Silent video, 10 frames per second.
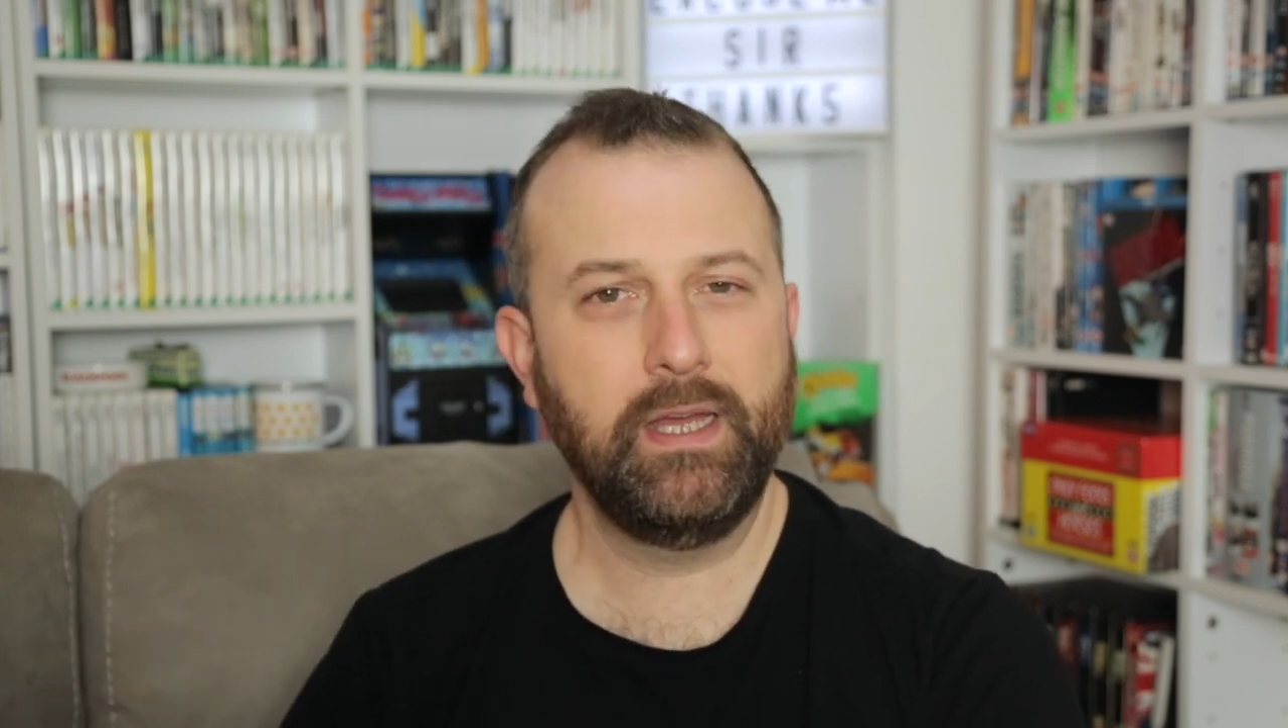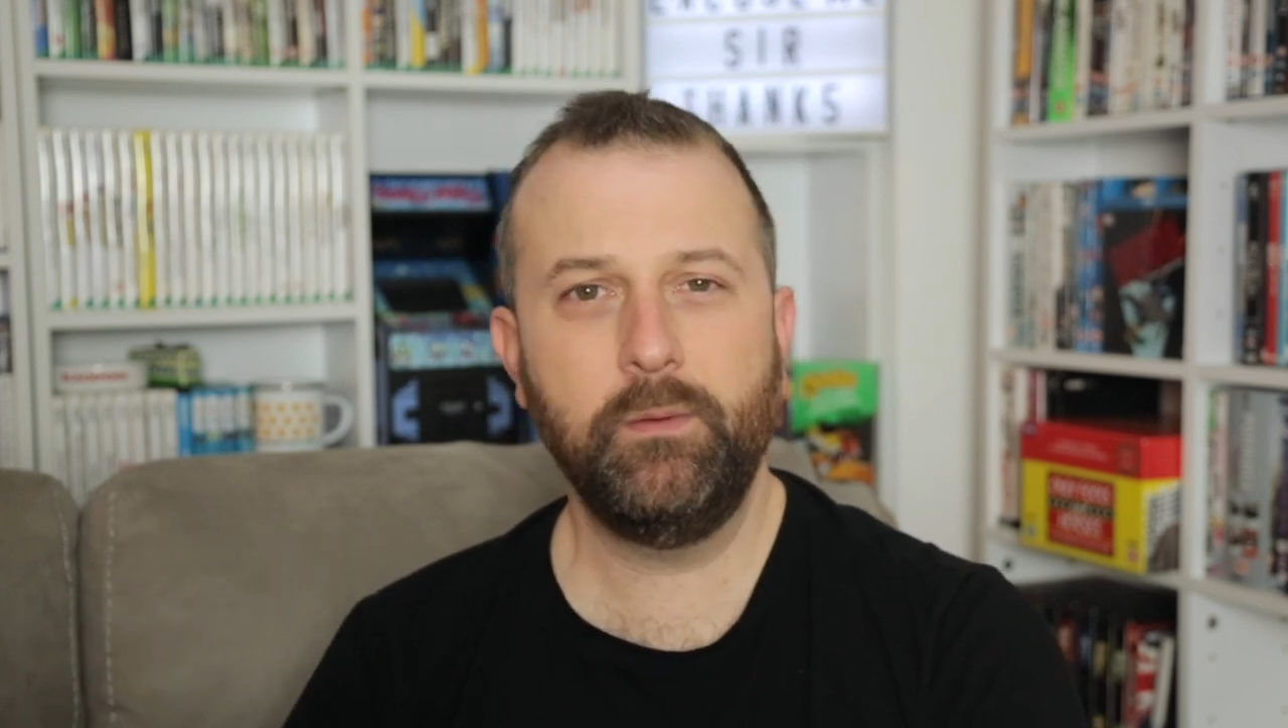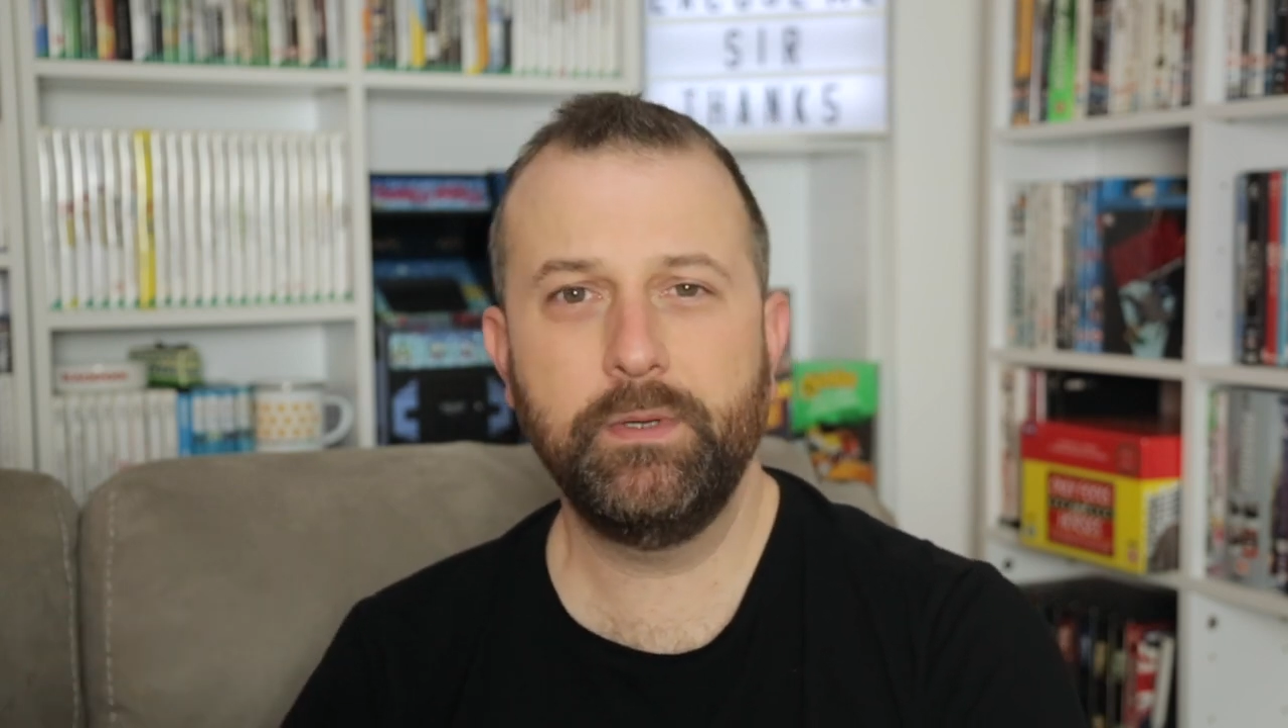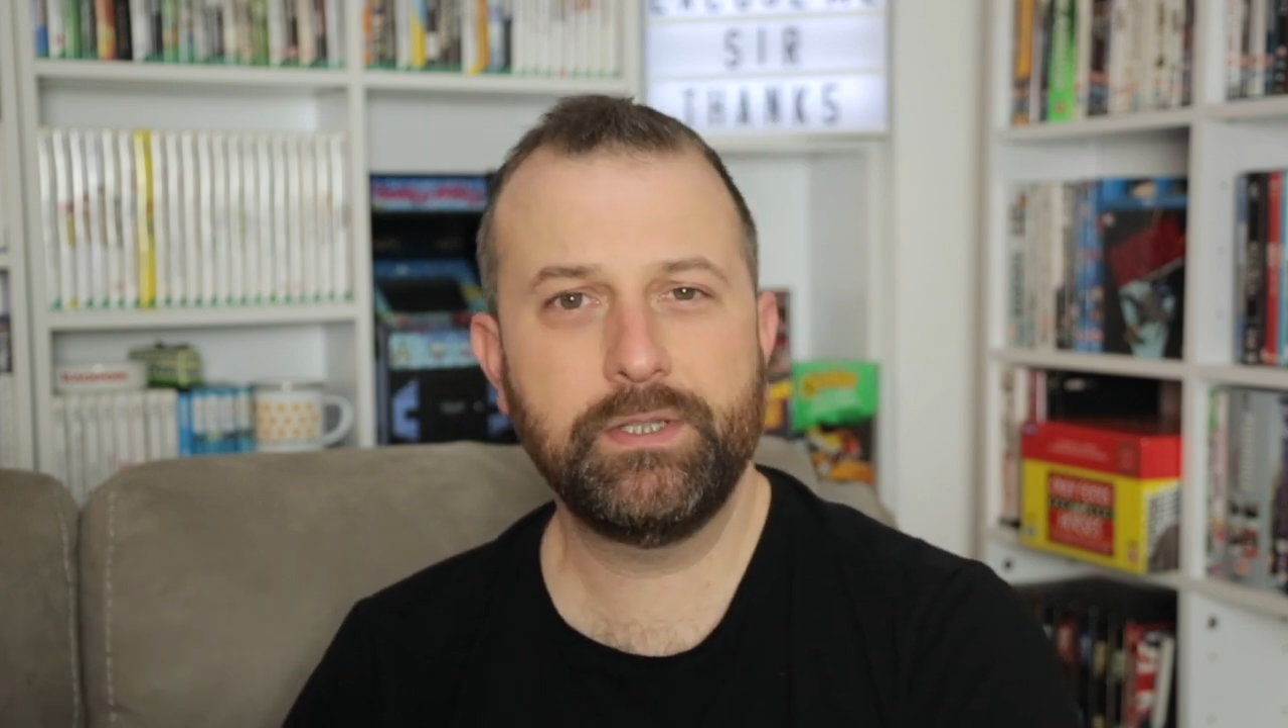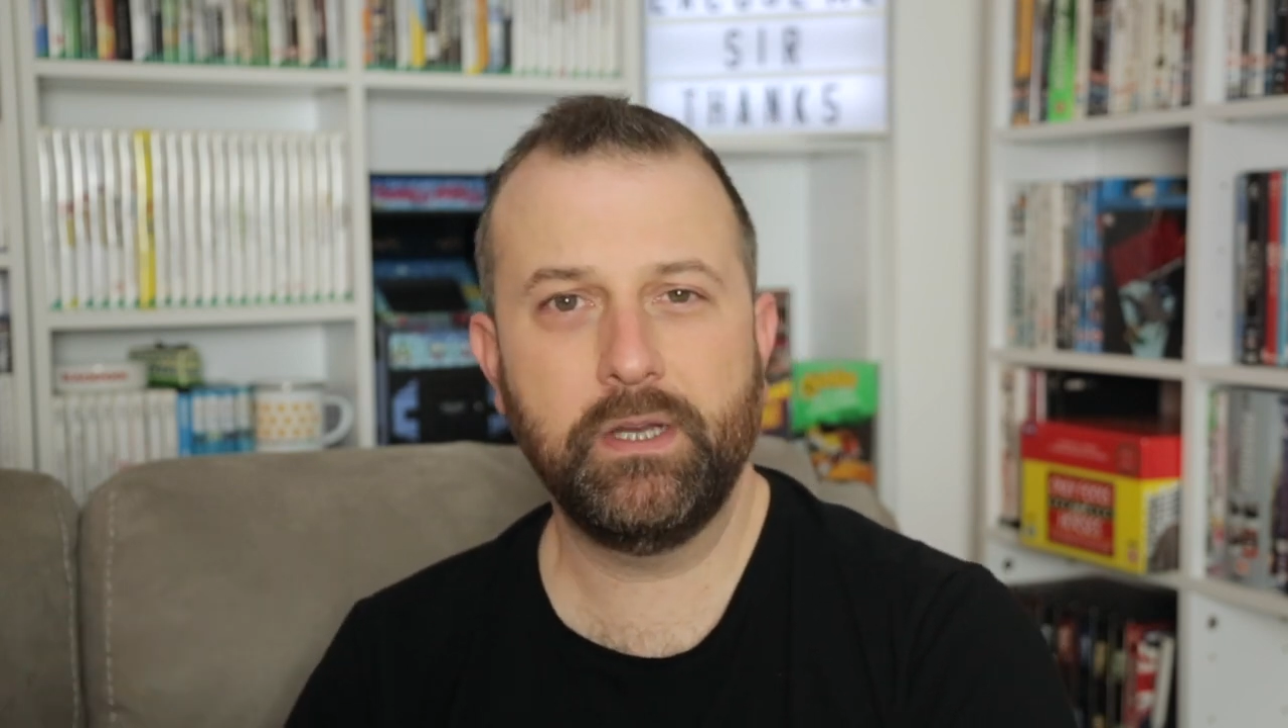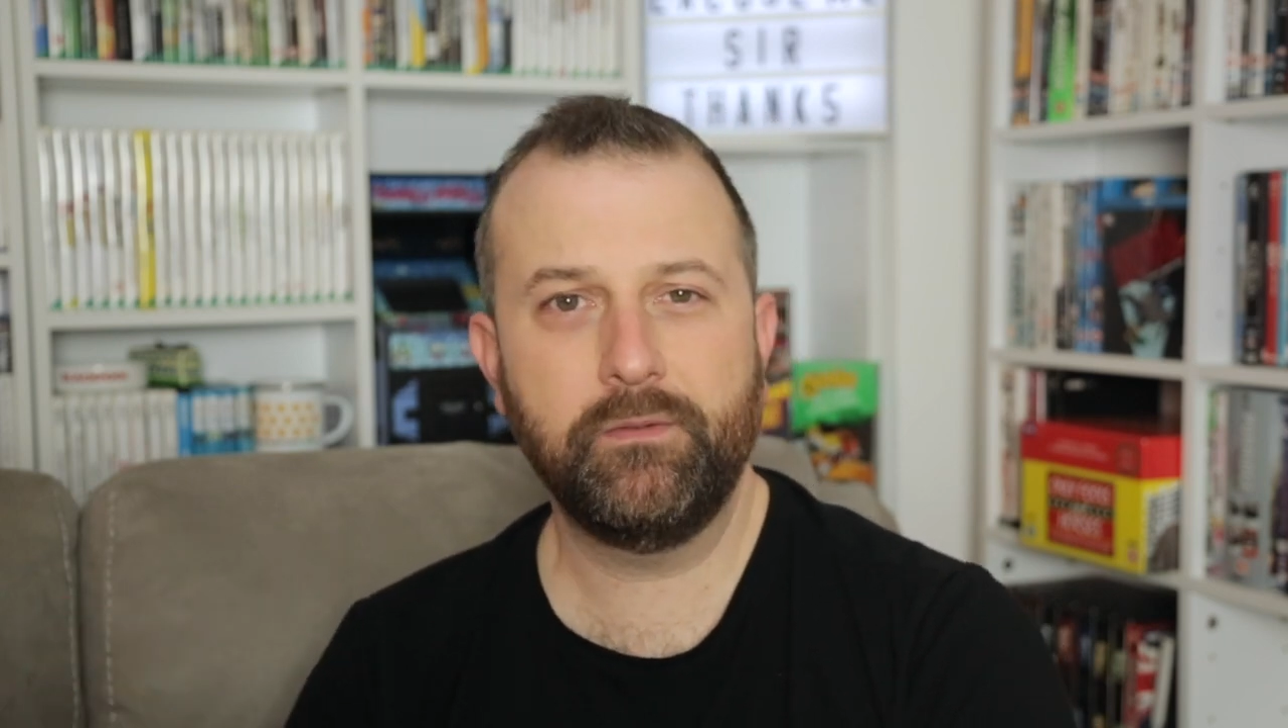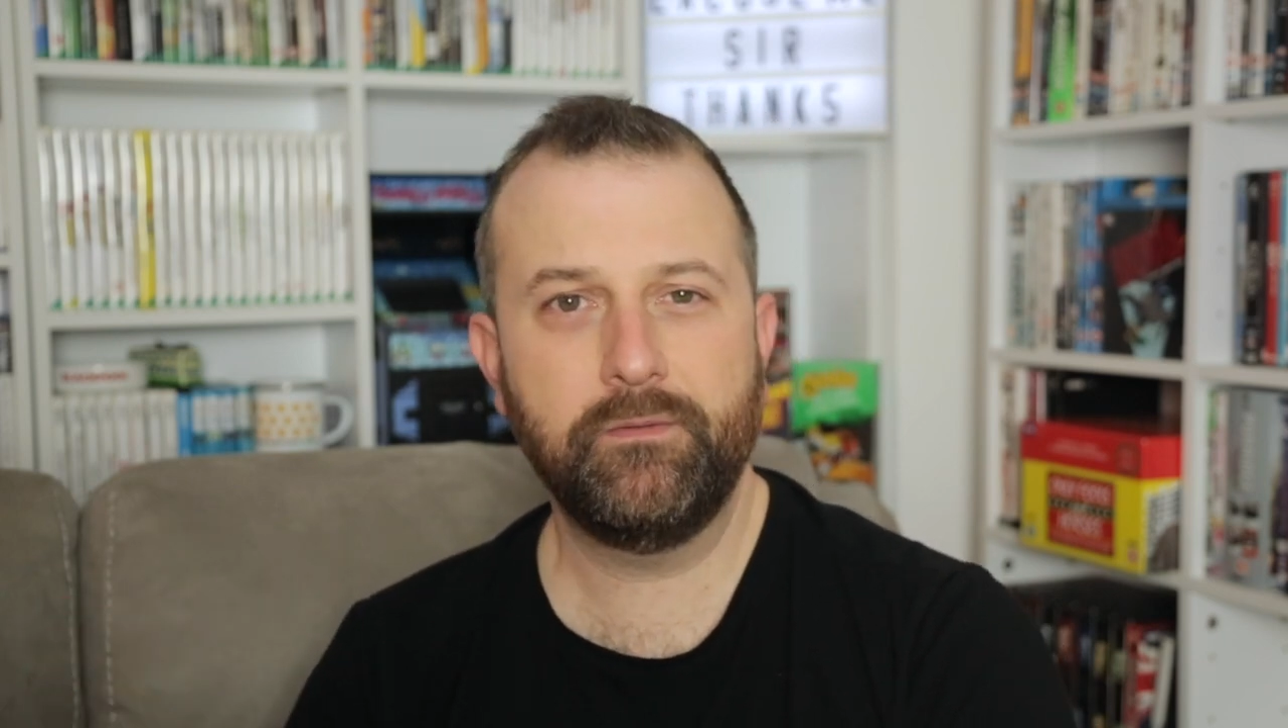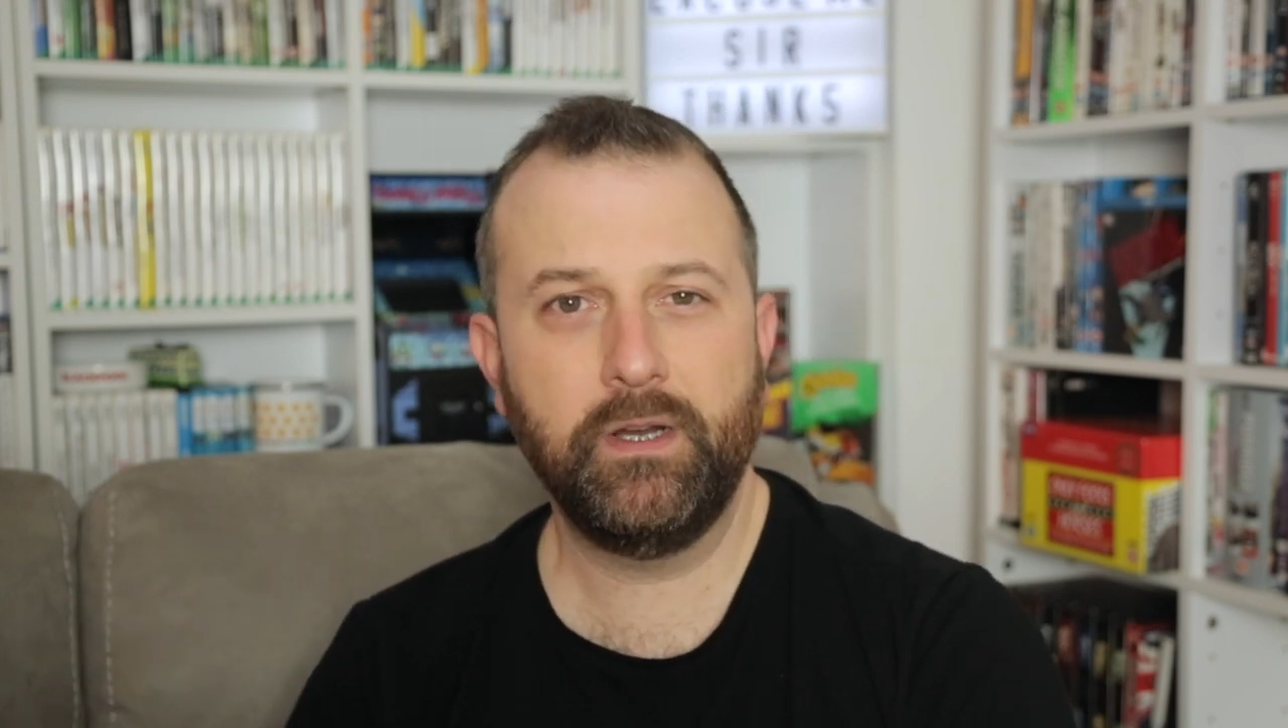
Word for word: help myself.